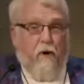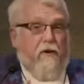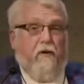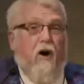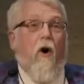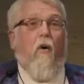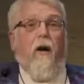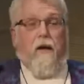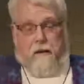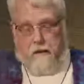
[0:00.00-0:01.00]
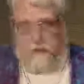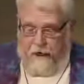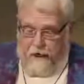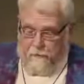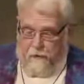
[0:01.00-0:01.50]
with no one at the
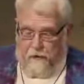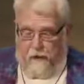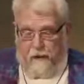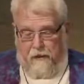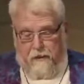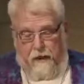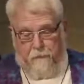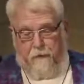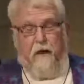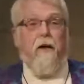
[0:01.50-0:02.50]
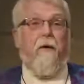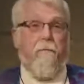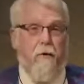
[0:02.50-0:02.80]
table except a